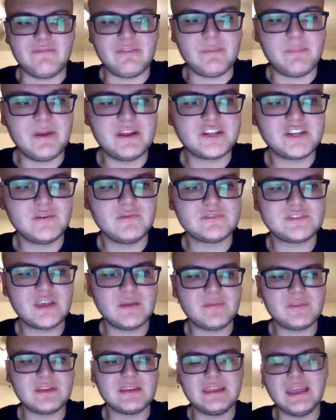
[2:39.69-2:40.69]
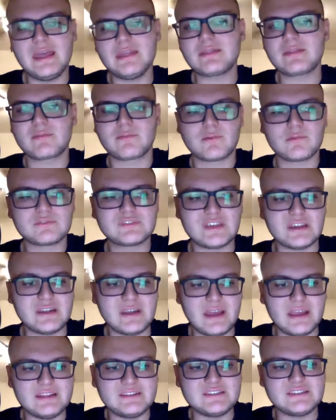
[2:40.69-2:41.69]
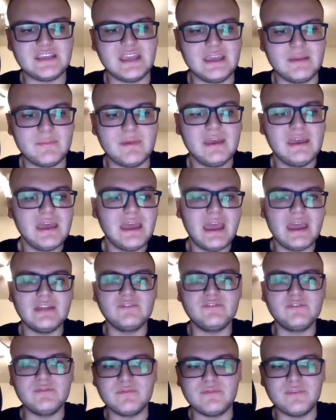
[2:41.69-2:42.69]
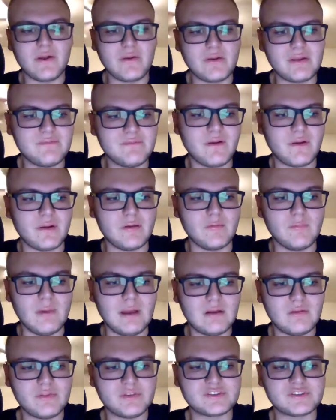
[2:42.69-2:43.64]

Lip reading: The pitching was able to get through tonight's game and do very, very well.